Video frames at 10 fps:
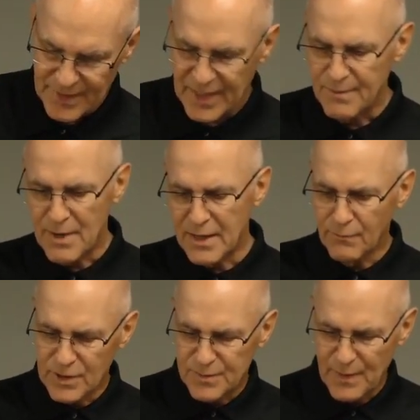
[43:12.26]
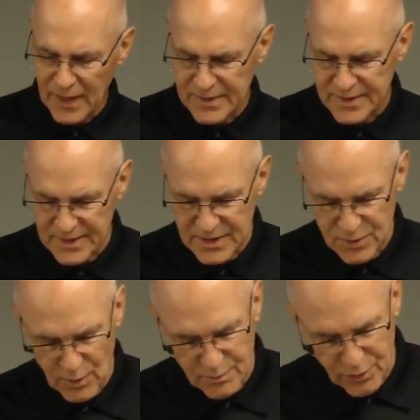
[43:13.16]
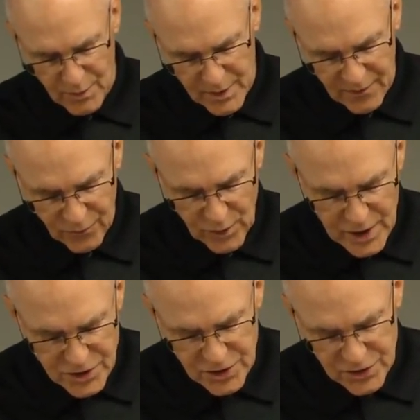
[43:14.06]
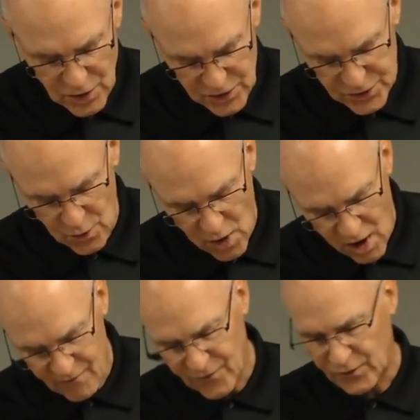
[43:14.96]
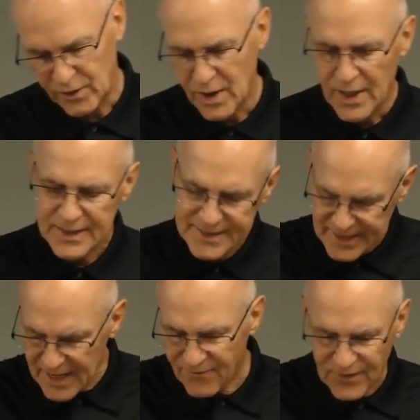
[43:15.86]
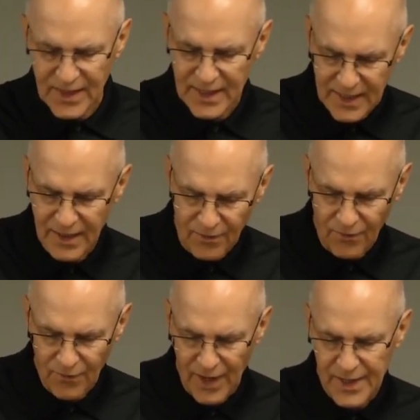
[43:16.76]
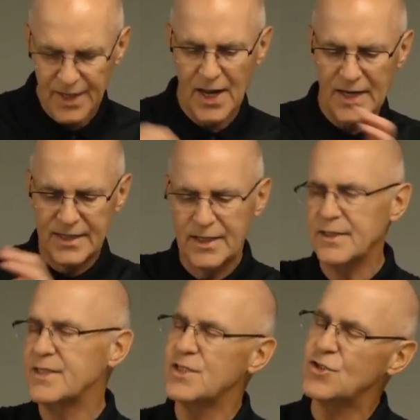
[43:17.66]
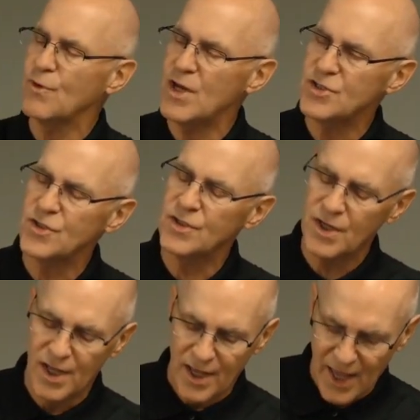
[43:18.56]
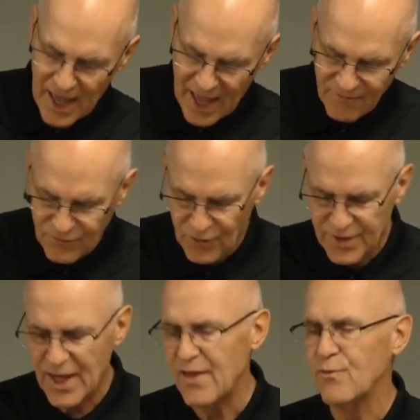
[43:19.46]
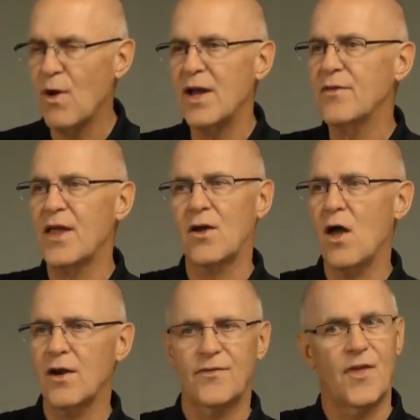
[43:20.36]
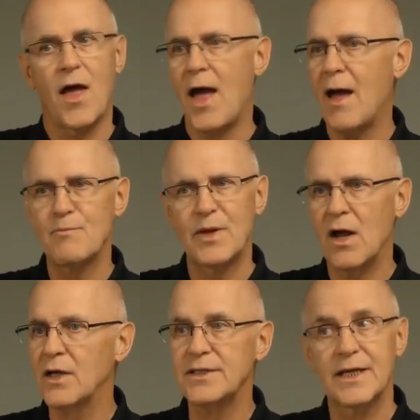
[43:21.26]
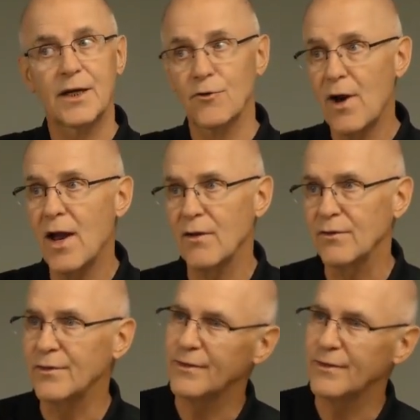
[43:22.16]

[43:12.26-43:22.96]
In many respects, this is what primitive religions also offer: safety here and an ideal situation after death. Why do they call it the happy hunting ground?